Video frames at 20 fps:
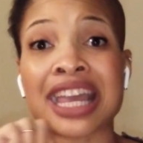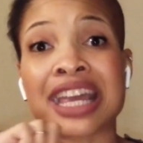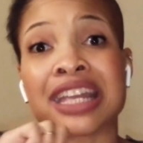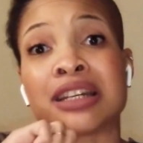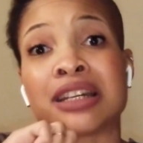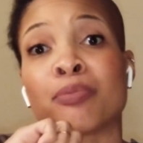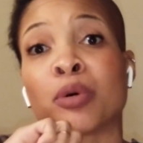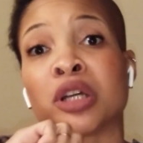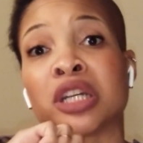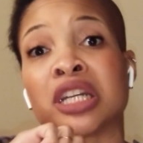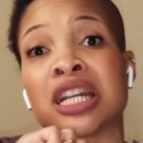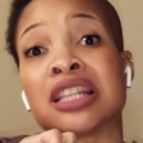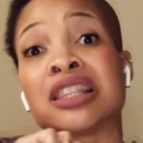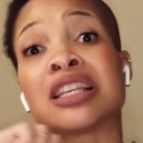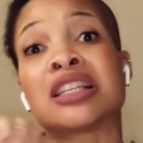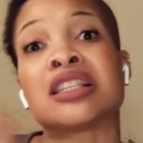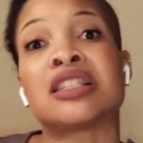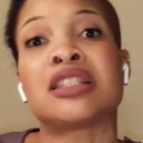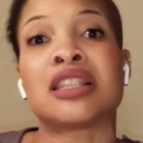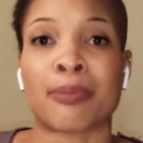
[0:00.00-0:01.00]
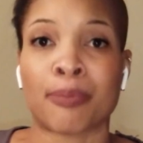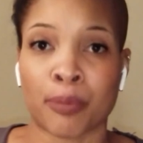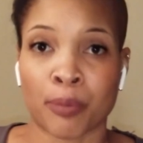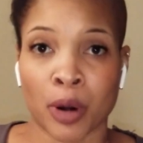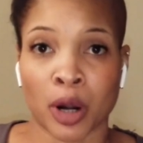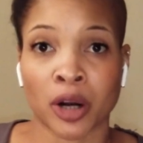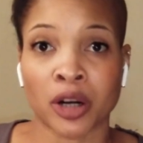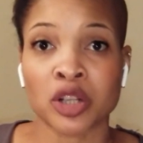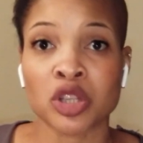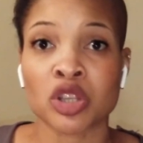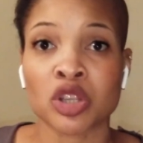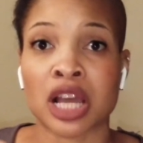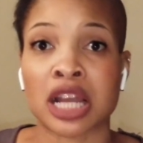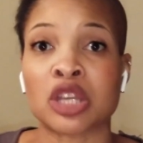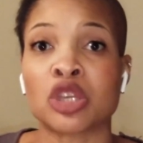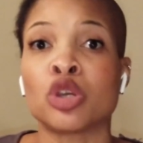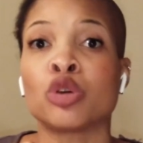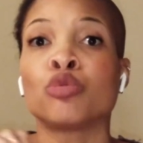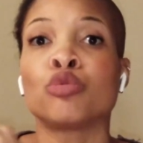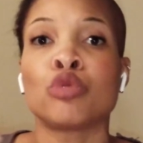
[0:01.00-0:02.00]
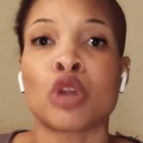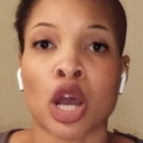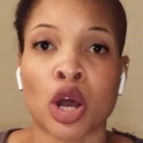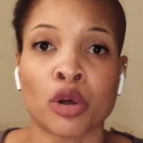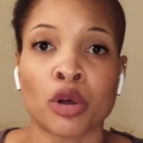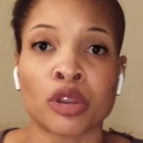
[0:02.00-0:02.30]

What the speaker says: and put it in the zip part so that you know